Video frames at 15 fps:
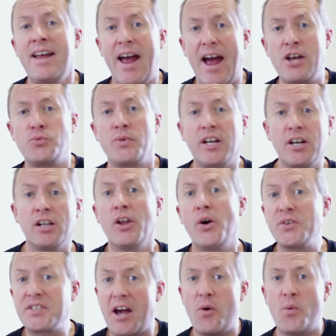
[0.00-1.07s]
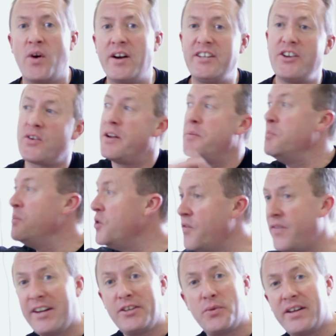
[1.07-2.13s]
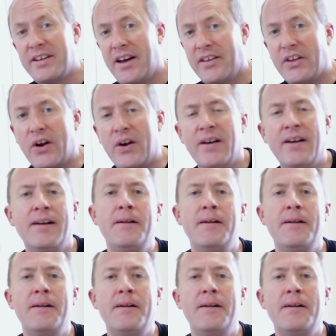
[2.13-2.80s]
as we close out one year and move into another,